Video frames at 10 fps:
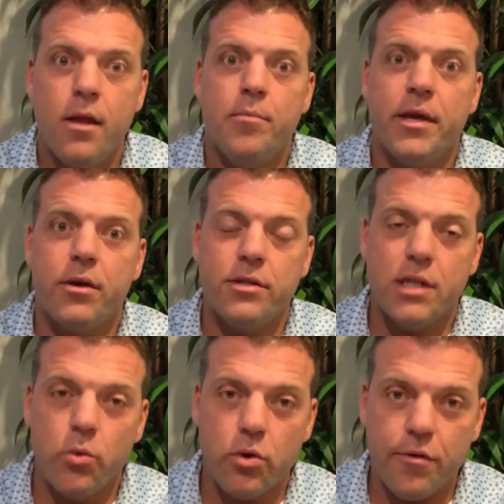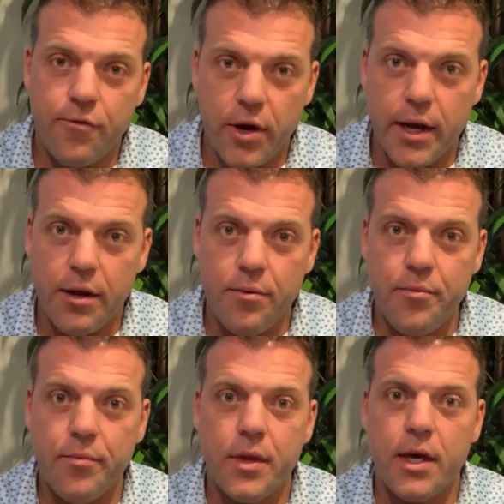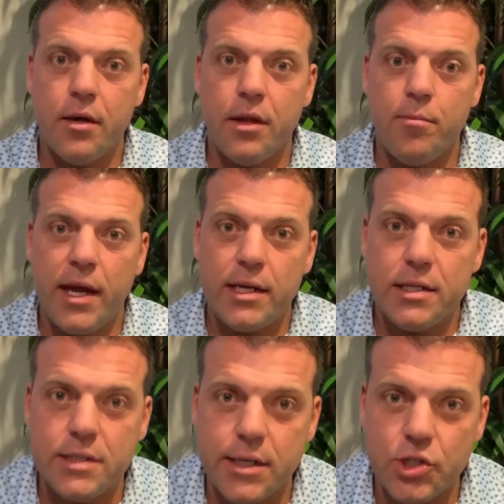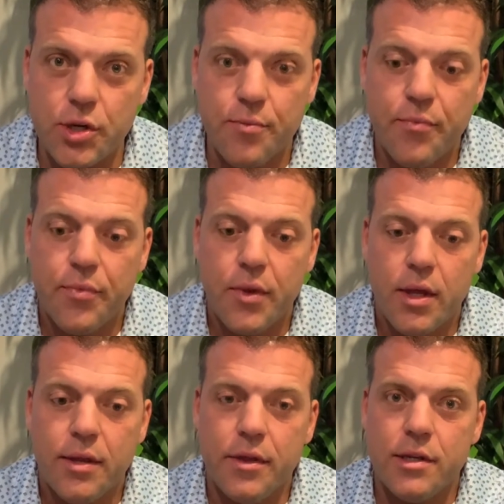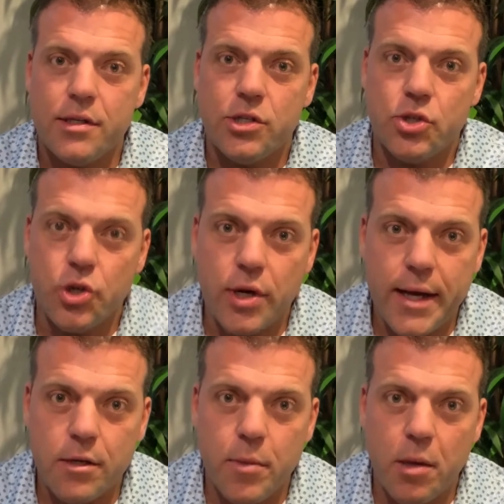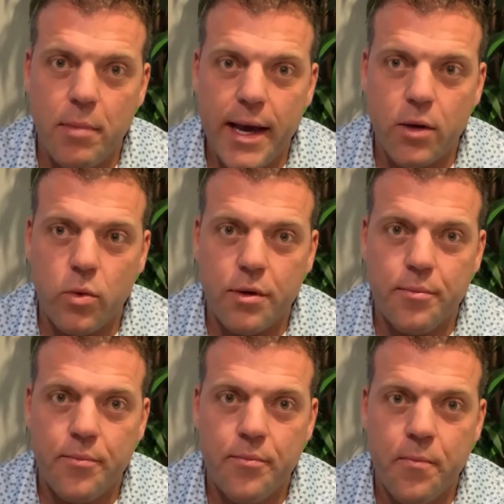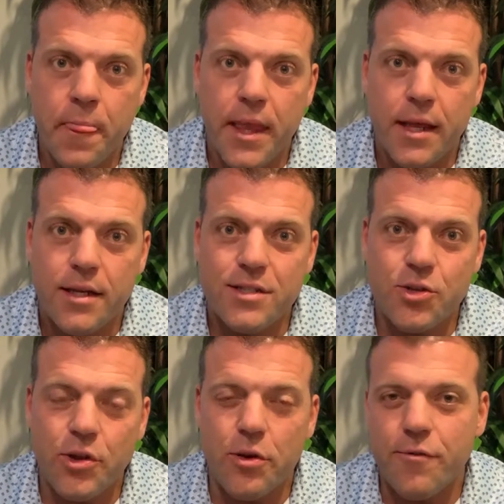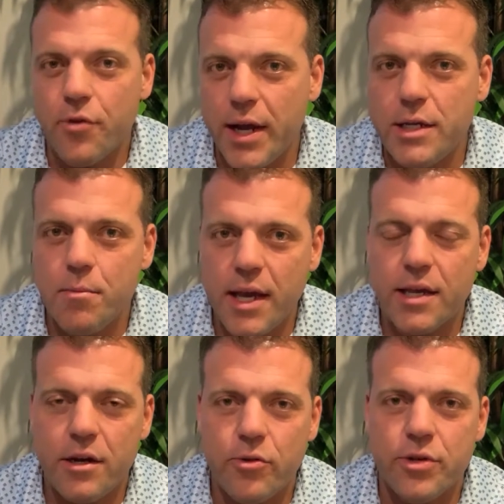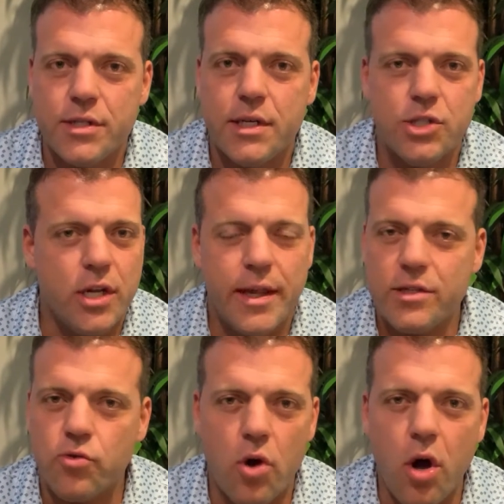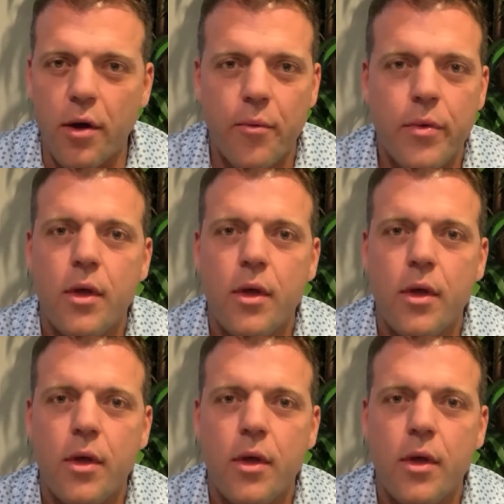because they were afraid. They made a decision. The decision turned out to be a bad one, so they're afraid to make another decision, and that's wrong.